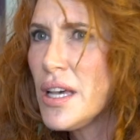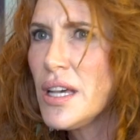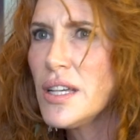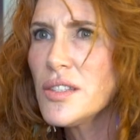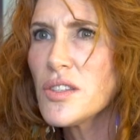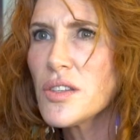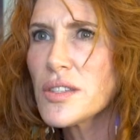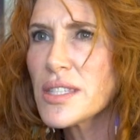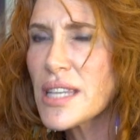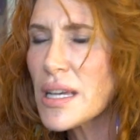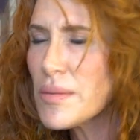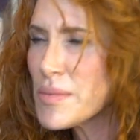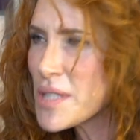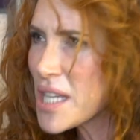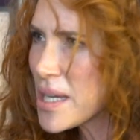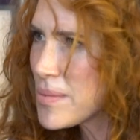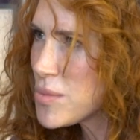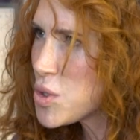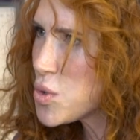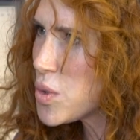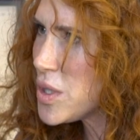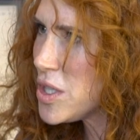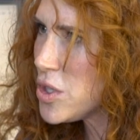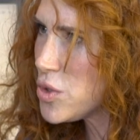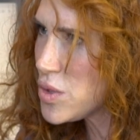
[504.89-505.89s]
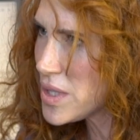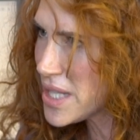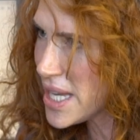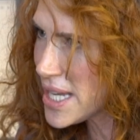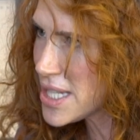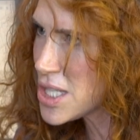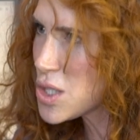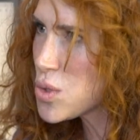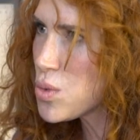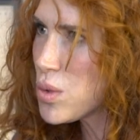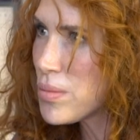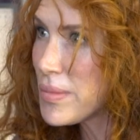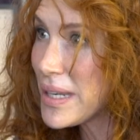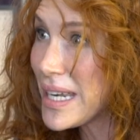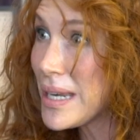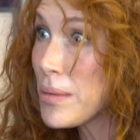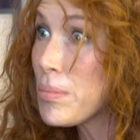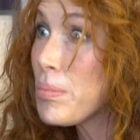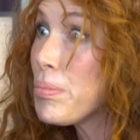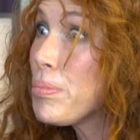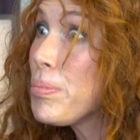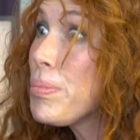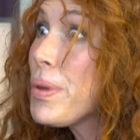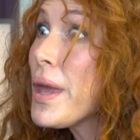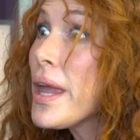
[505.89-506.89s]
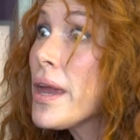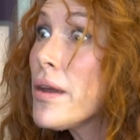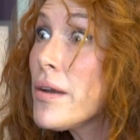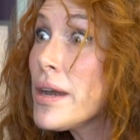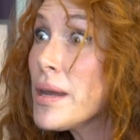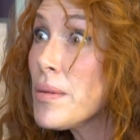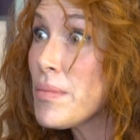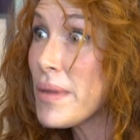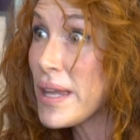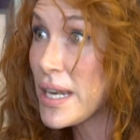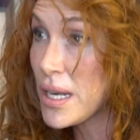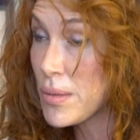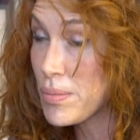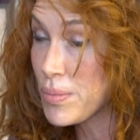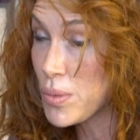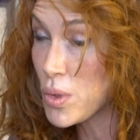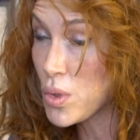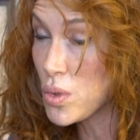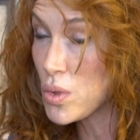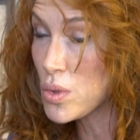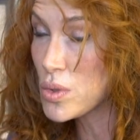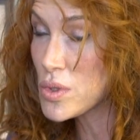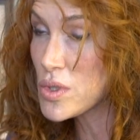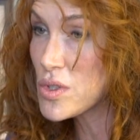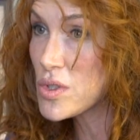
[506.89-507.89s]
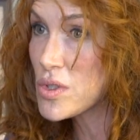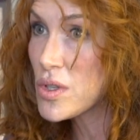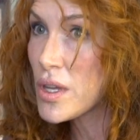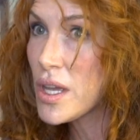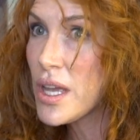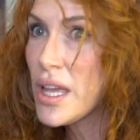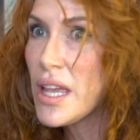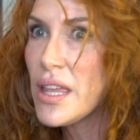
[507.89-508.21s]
So sometimes when you test women in perimenopause,